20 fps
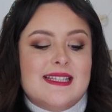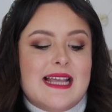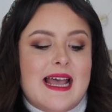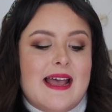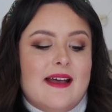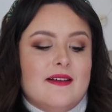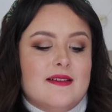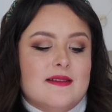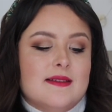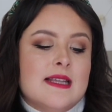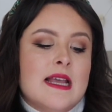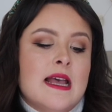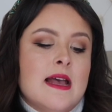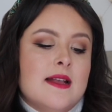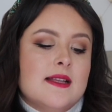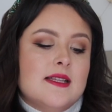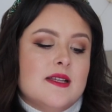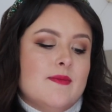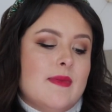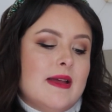sales
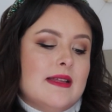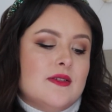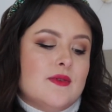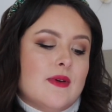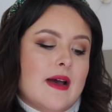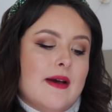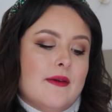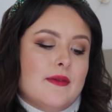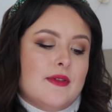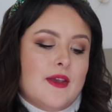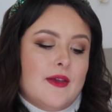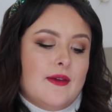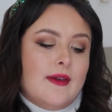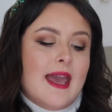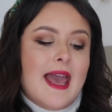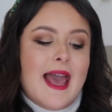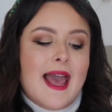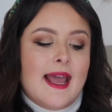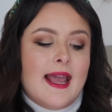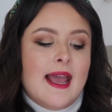to Mental Health
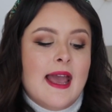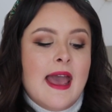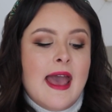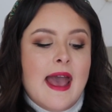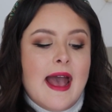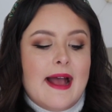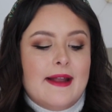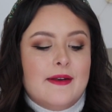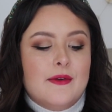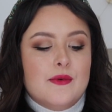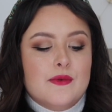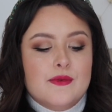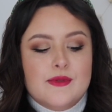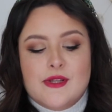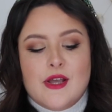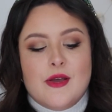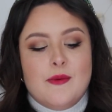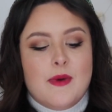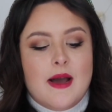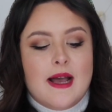UK, and
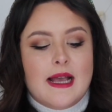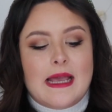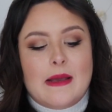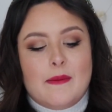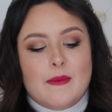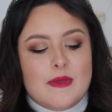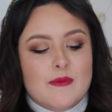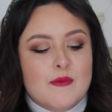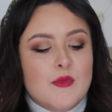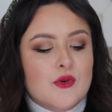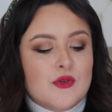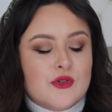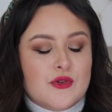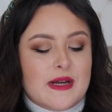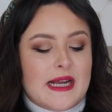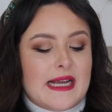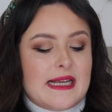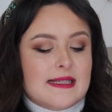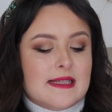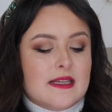also working with More
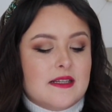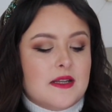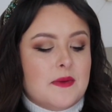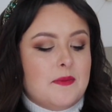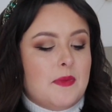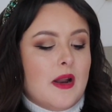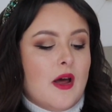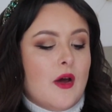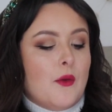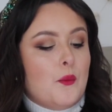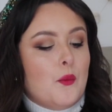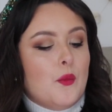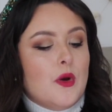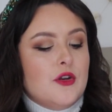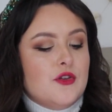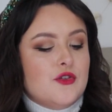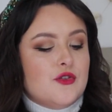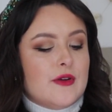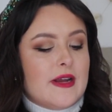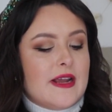Trees to plant
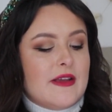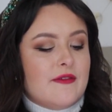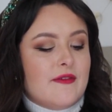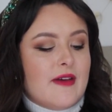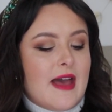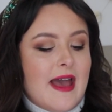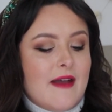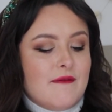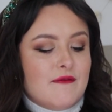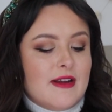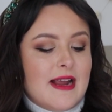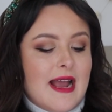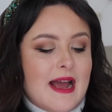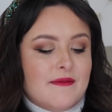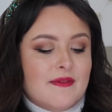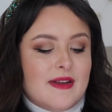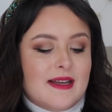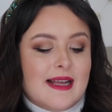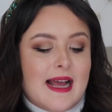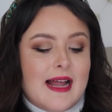1 tree for every
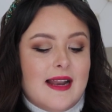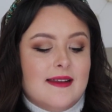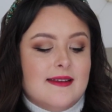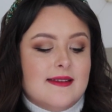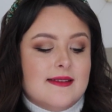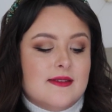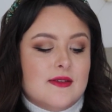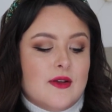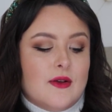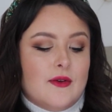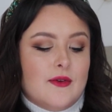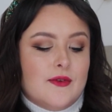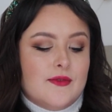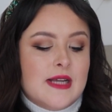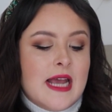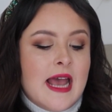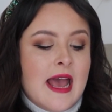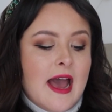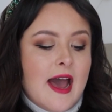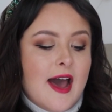advent calendar
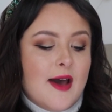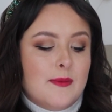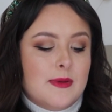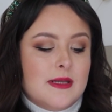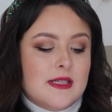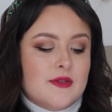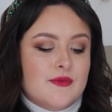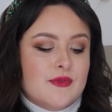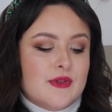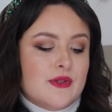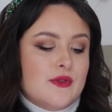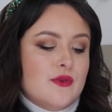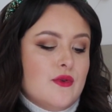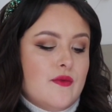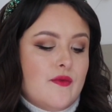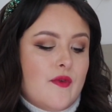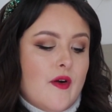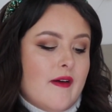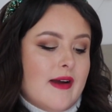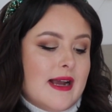sold, helping to
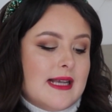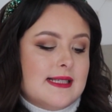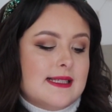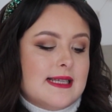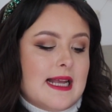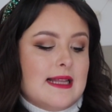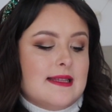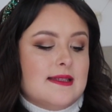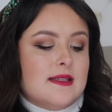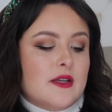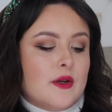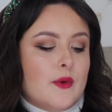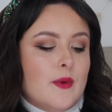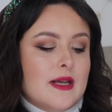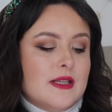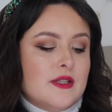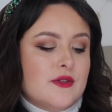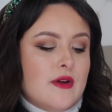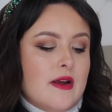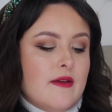restore forests and
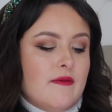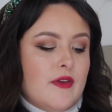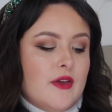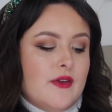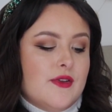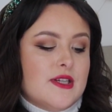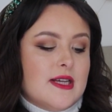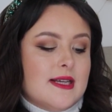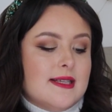sequestering future